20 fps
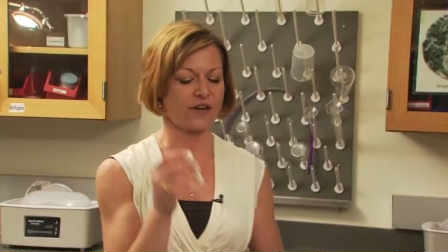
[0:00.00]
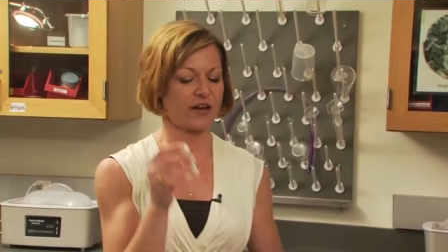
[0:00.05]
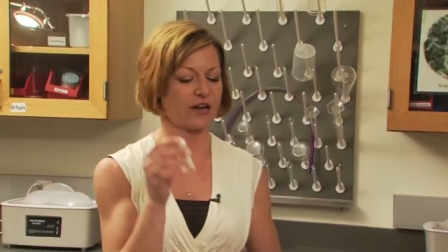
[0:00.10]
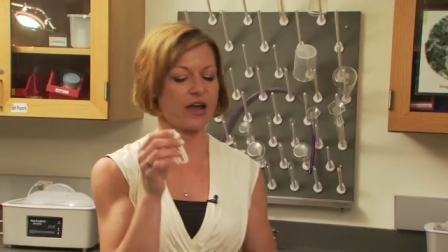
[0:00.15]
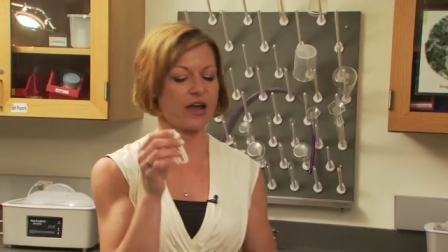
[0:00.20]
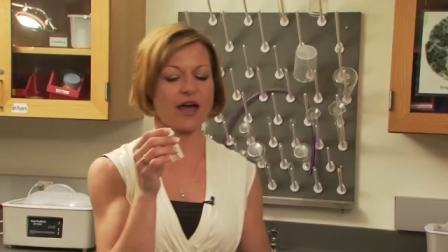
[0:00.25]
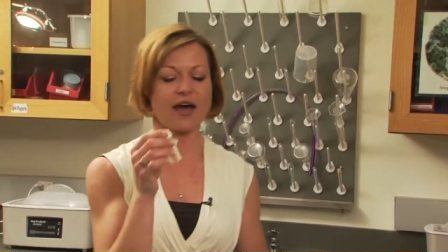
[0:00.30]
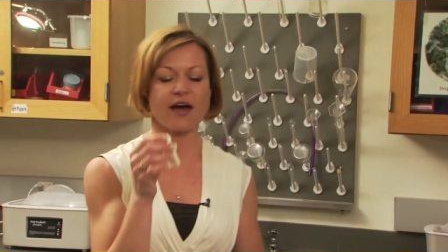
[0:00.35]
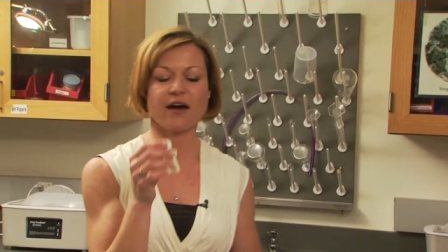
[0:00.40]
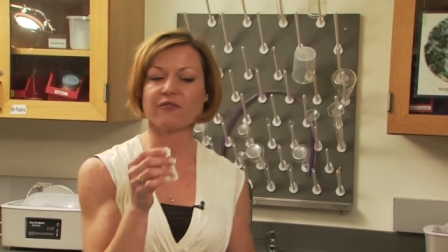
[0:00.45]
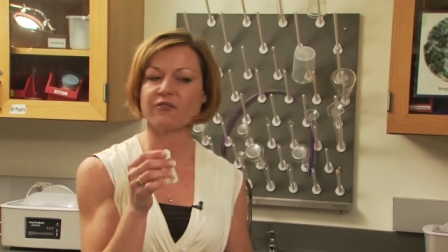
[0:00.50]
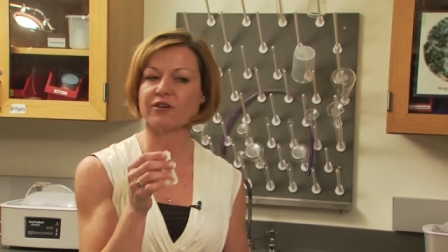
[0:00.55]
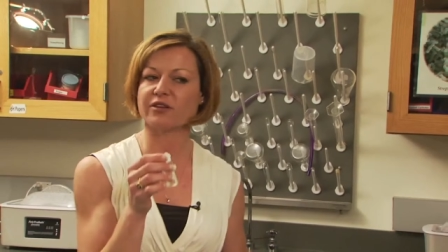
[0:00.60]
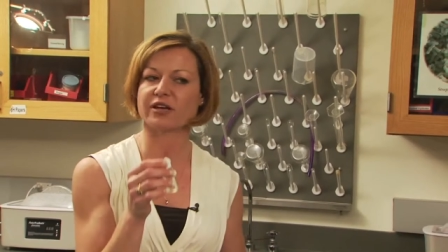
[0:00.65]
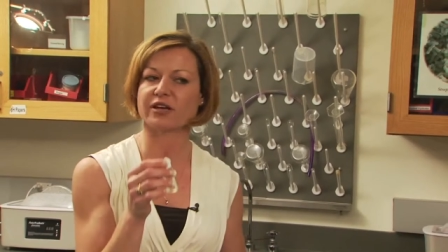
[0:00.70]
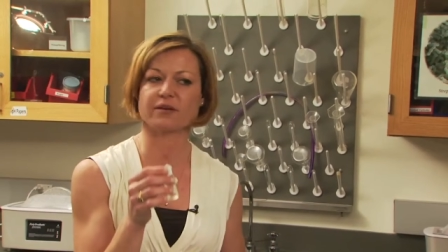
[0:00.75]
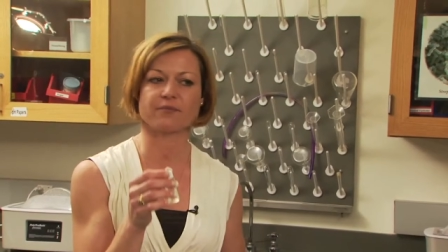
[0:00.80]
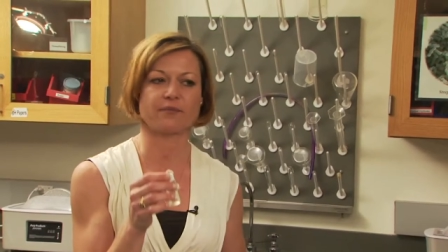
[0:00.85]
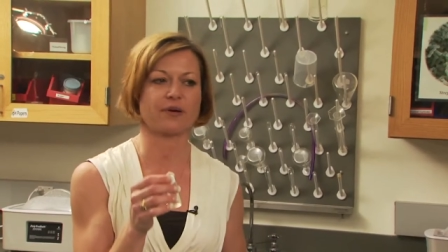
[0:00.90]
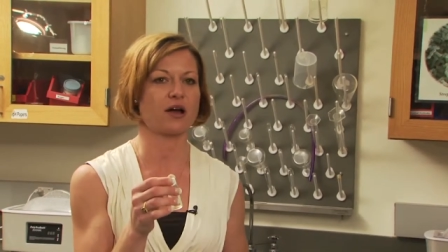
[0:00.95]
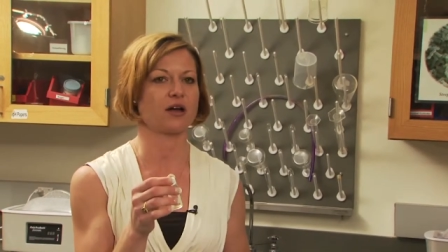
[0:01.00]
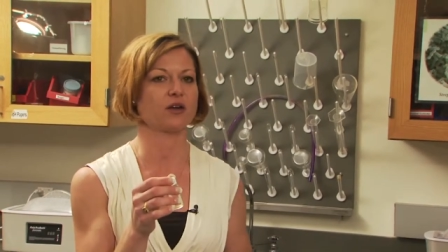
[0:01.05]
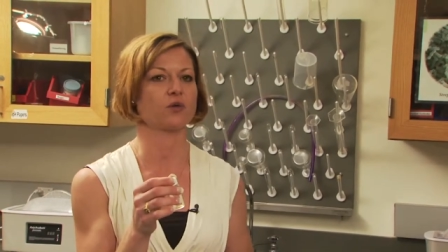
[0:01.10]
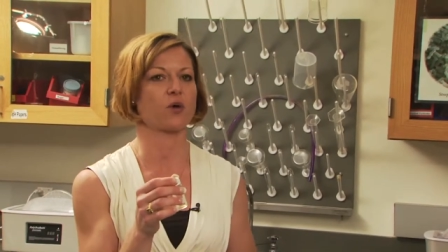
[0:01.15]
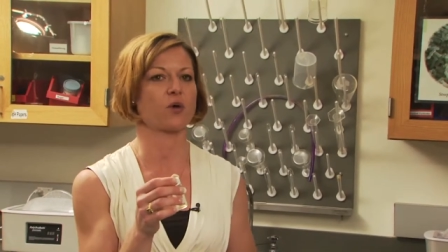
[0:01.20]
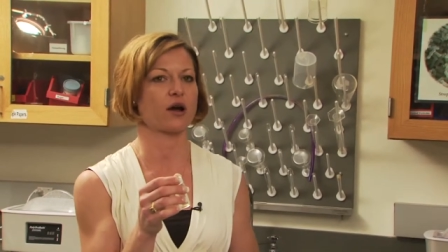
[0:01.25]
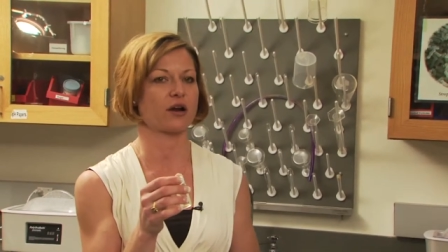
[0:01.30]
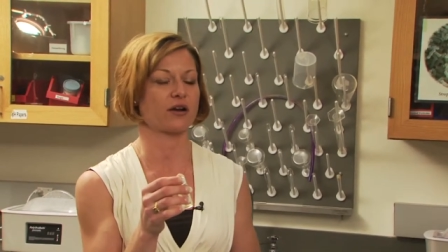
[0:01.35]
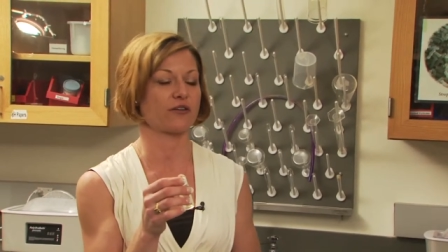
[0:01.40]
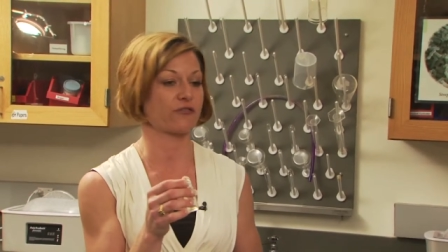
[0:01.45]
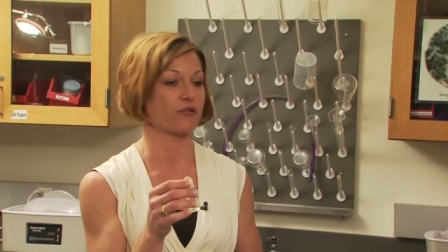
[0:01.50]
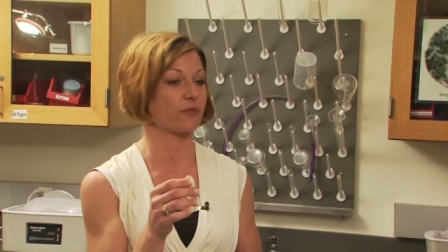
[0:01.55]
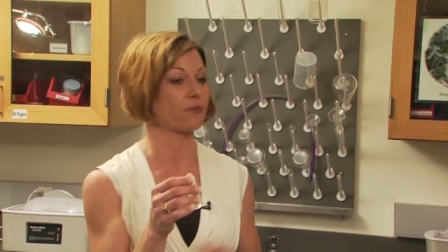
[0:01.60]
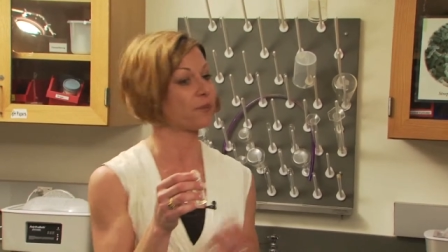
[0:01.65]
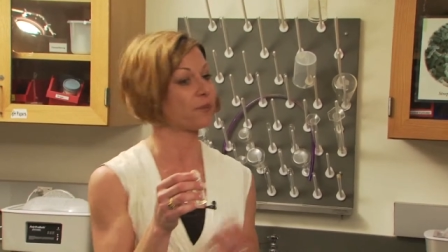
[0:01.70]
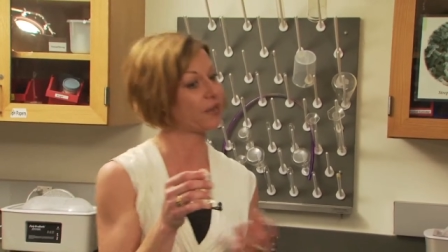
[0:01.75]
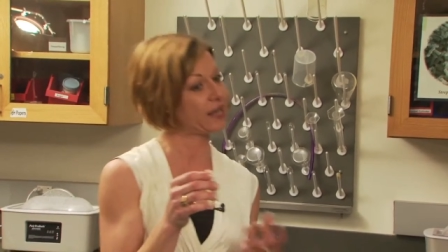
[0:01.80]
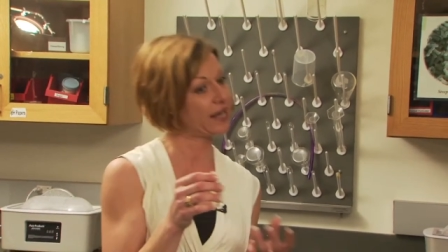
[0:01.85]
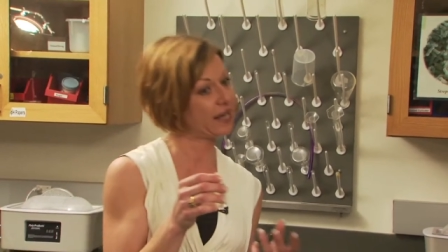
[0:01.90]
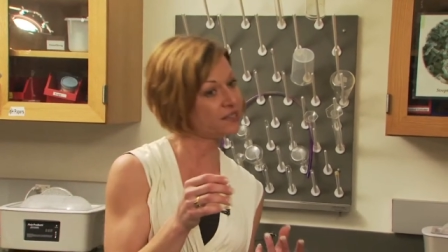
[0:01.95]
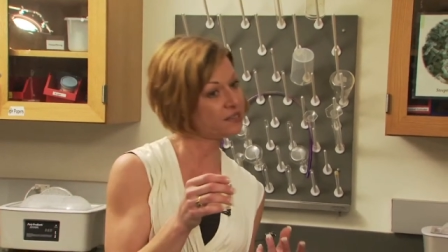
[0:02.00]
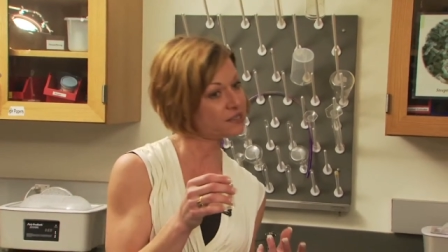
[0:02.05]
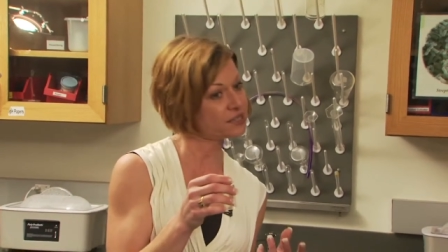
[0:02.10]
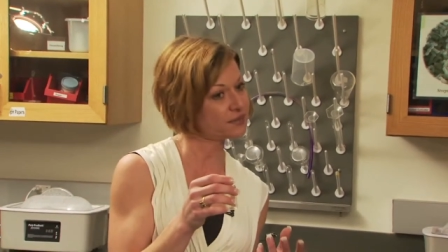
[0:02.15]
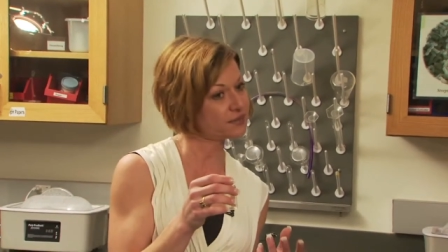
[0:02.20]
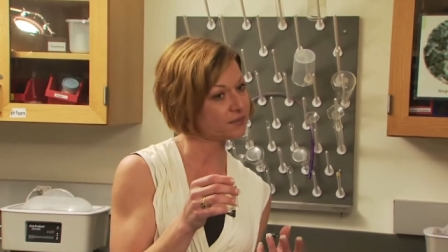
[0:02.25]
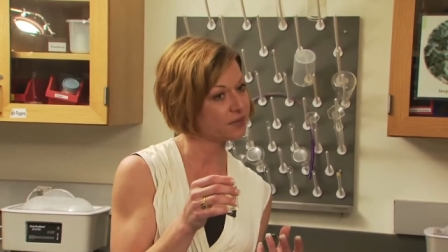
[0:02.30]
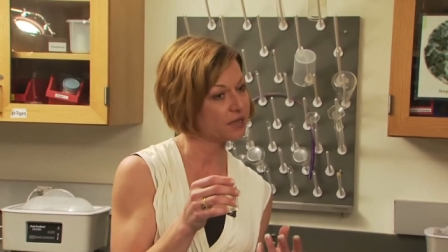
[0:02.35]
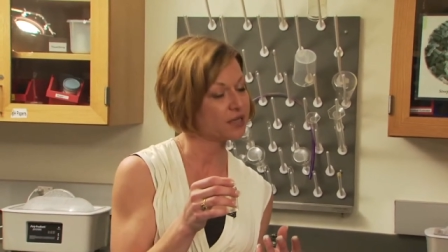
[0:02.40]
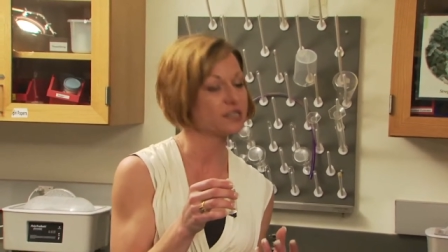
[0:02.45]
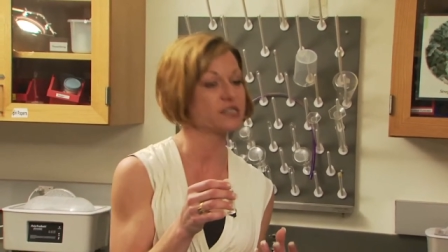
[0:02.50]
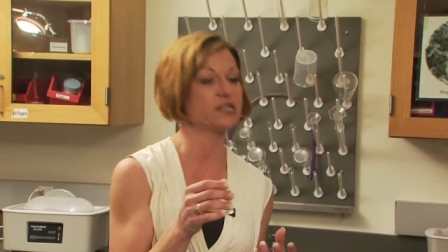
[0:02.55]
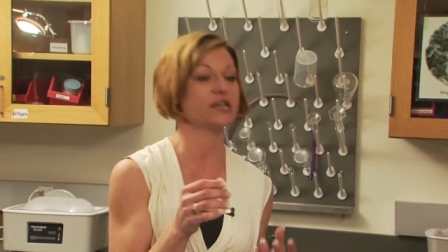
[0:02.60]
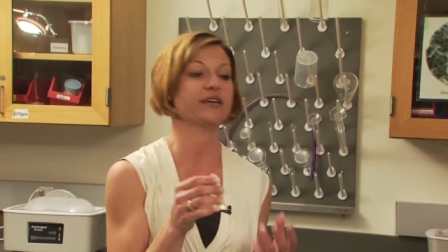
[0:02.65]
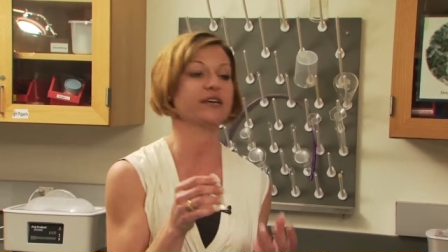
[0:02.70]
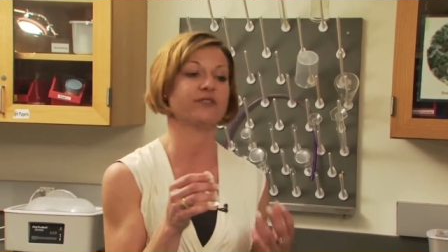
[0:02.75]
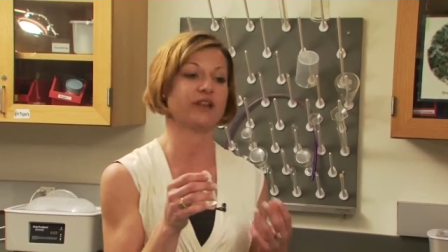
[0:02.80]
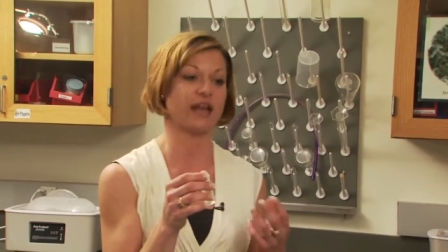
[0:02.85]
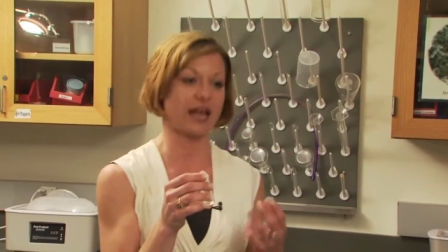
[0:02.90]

find everything in pond water, from plants to even